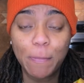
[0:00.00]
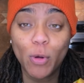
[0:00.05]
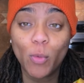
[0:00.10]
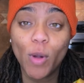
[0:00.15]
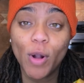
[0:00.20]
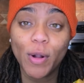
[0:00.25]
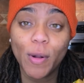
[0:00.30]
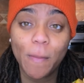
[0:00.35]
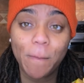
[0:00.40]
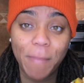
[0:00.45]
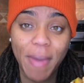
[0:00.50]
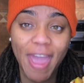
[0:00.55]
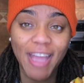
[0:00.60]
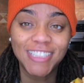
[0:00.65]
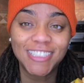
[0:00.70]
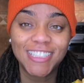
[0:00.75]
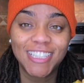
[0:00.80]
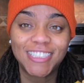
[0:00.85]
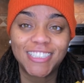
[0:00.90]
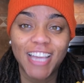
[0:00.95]
Welcome back
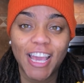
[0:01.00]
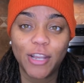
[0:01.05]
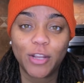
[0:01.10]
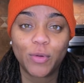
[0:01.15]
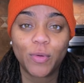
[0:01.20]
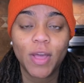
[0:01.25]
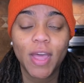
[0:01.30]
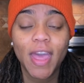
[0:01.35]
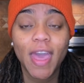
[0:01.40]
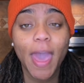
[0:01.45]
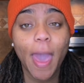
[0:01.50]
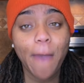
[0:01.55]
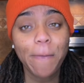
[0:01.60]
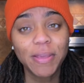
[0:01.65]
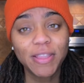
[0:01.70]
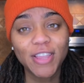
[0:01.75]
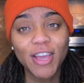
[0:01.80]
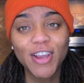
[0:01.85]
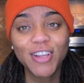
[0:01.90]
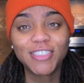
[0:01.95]
to the channel. Happy
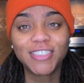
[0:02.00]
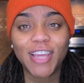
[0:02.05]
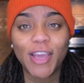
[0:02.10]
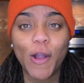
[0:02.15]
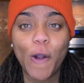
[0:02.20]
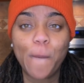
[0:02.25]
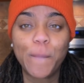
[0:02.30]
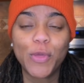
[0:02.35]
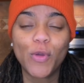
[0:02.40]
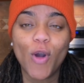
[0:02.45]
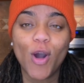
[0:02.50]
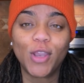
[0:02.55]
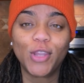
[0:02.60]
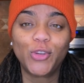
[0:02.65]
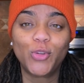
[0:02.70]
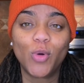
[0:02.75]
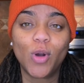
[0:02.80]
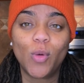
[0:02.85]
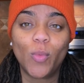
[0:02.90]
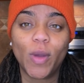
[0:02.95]
Thursday. Hope you all are
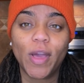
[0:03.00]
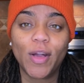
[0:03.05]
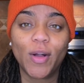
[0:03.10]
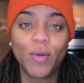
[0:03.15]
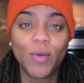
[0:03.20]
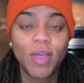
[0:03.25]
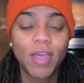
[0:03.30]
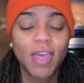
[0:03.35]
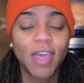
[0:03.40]
doing well.